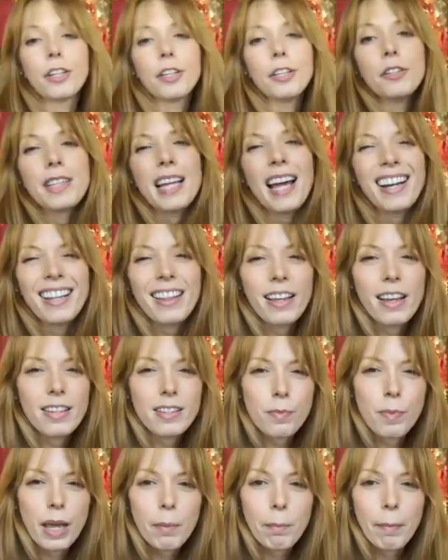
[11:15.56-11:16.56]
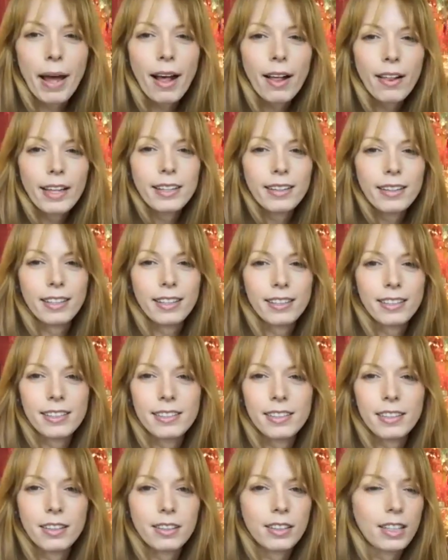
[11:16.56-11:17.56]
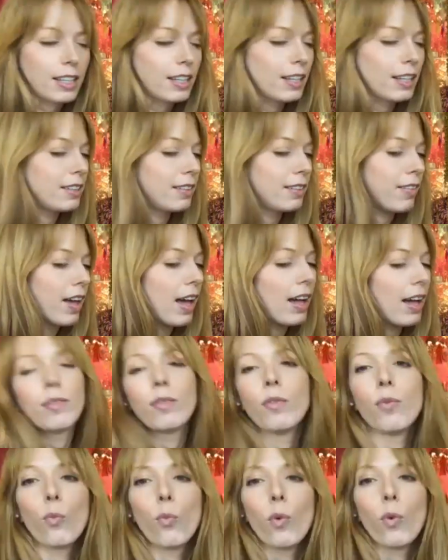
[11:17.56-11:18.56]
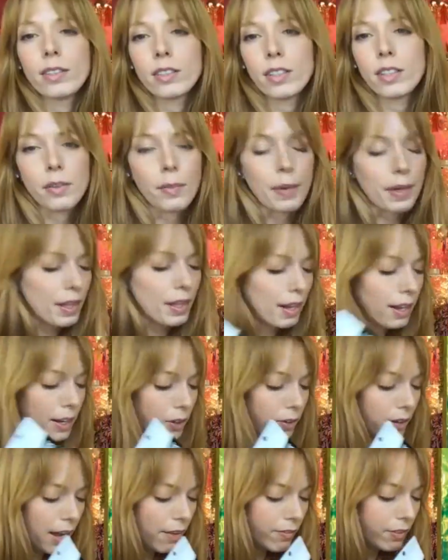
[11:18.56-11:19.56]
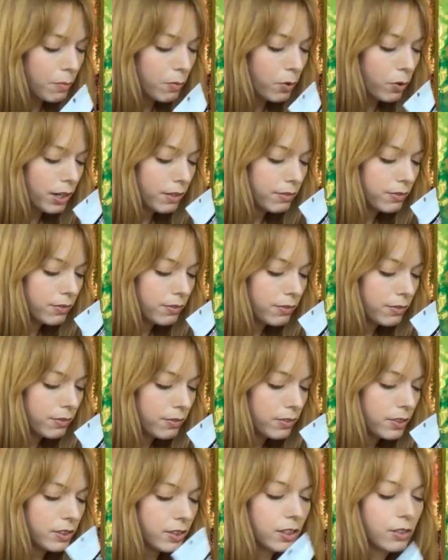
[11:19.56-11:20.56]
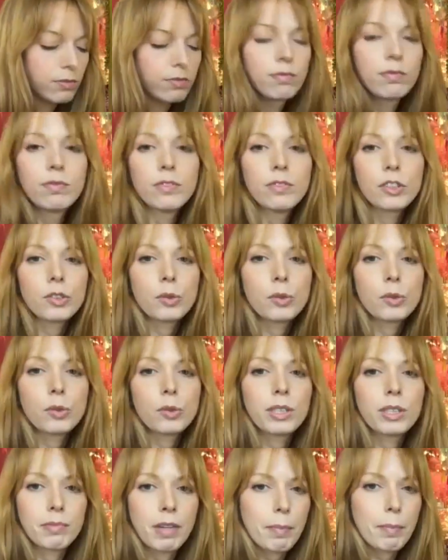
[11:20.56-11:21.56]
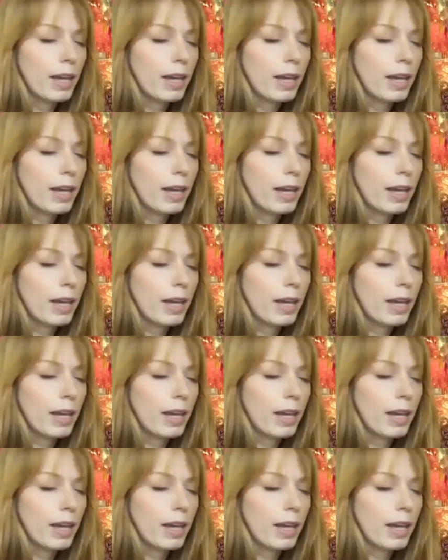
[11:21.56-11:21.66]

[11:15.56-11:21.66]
can use anything as a paint palette. Like this is a lid that was on something that I don't have anymore. So just squirting my